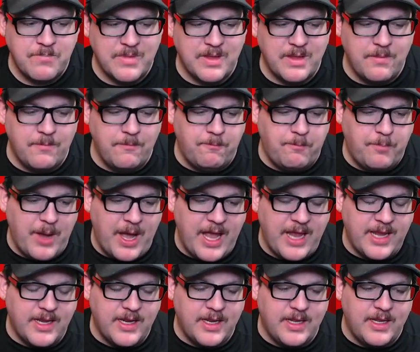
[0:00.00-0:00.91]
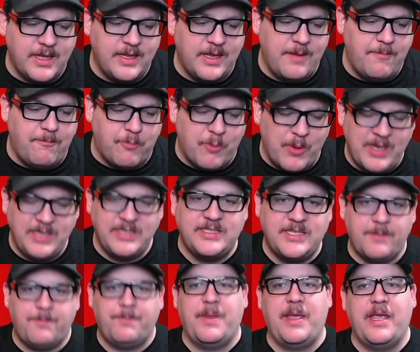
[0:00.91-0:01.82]
But it brings
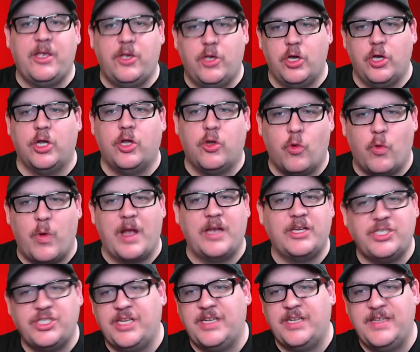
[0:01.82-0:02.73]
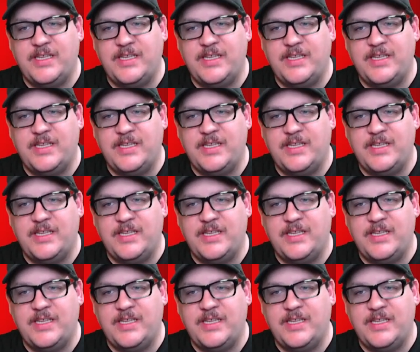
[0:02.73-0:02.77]
up a good question.